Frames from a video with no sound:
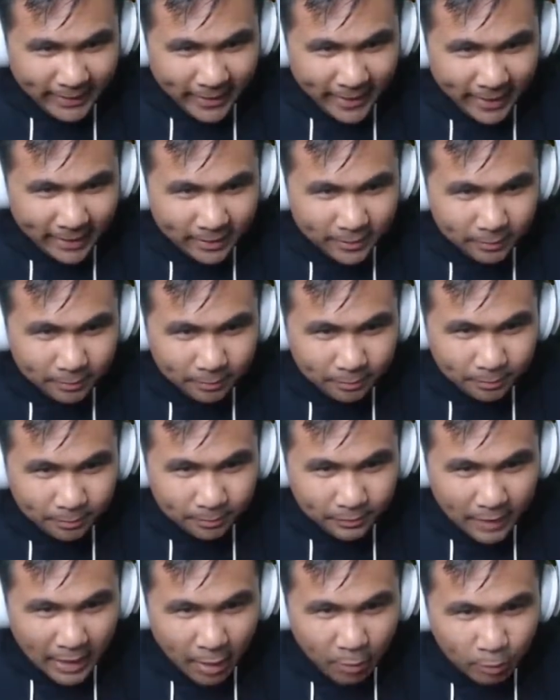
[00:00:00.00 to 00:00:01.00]
it!
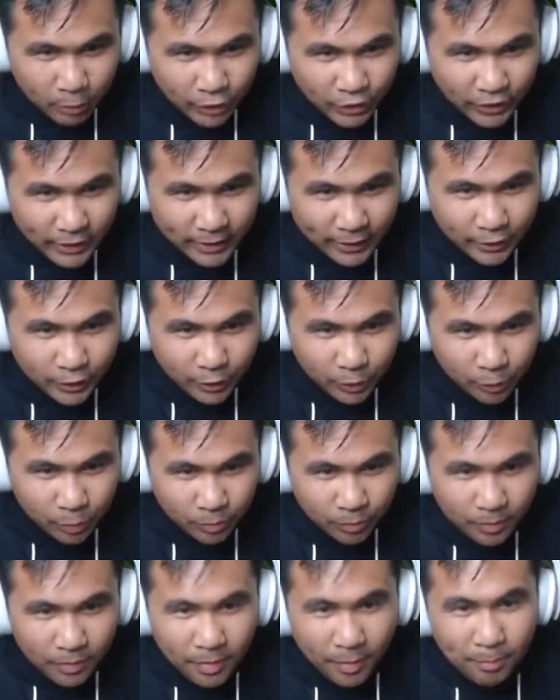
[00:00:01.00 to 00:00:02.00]
I will seize you.
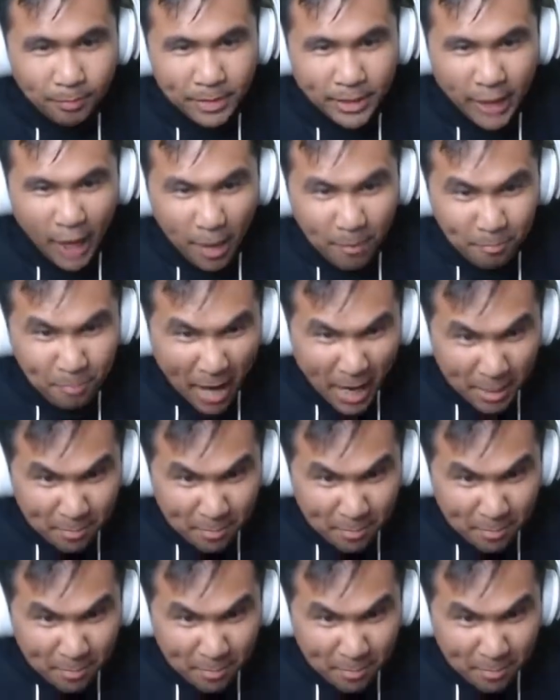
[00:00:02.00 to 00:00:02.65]
Become my